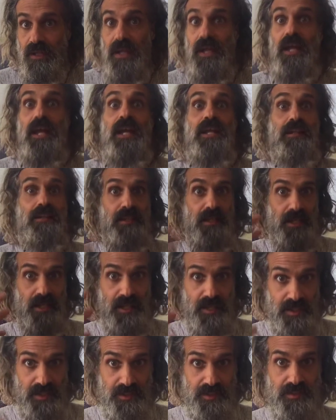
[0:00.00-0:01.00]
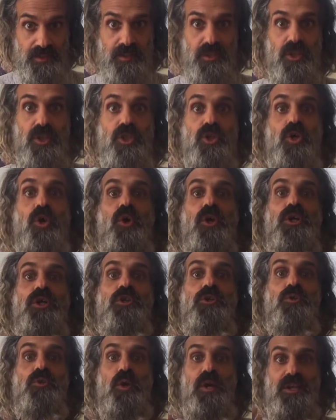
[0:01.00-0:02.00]
It is going
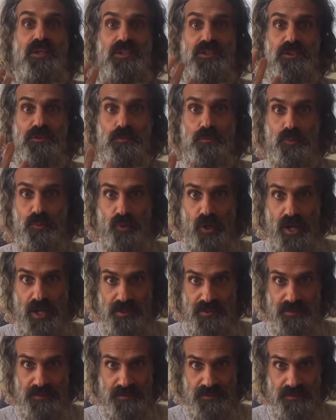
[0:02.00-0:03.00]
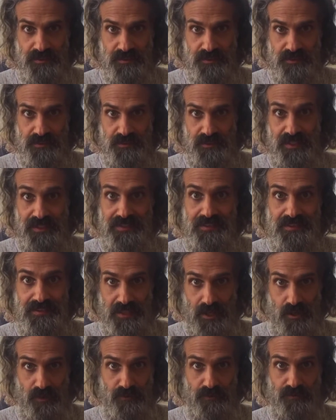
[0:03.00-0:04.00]
to express
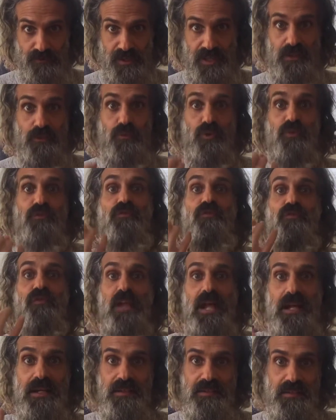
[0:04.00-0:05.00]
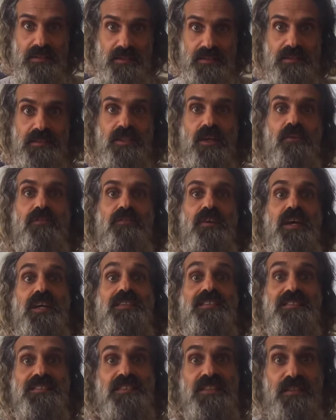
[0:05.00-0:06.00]
itself and reflect itself
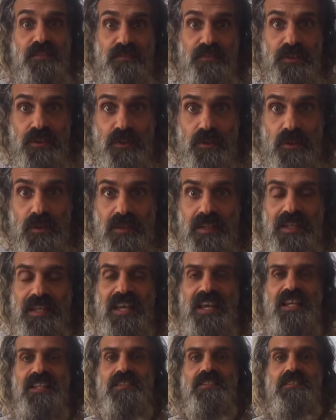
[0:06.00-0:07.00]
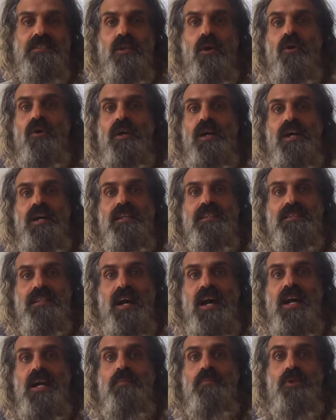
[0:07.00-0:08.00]
as difficulty as long as
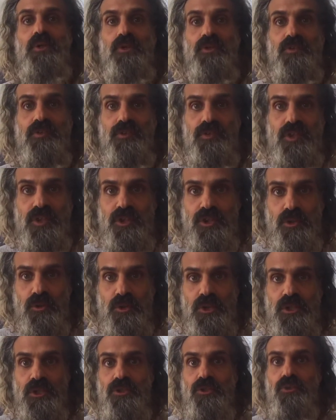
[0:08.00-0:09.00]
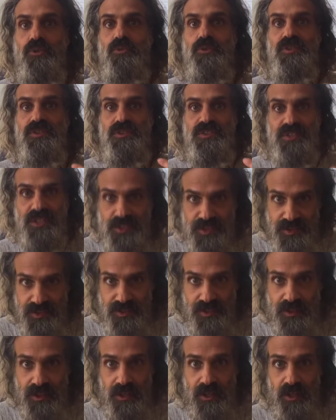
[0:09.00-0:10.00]
I am continuing to
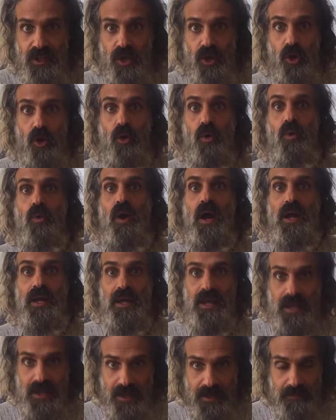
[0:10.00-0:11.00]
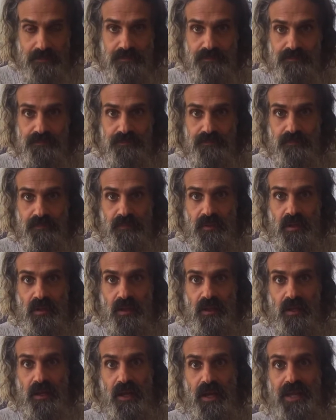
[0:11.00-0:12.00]
resist who I am
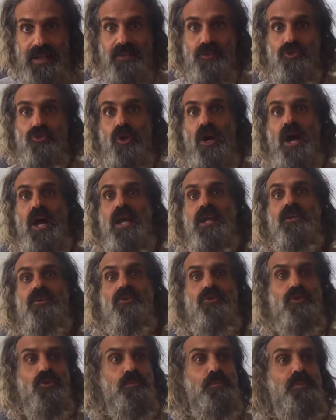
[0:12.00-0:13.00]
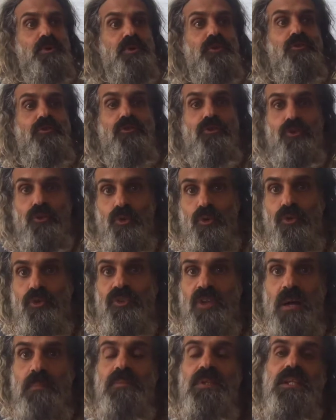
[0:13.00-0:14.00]
and trying to pursue
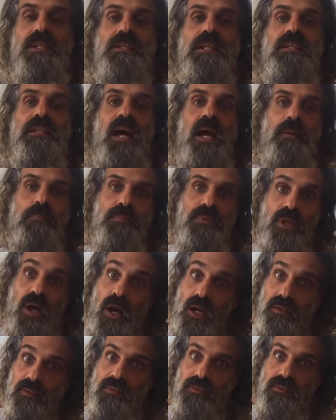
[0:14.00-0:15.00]
something that I'm not.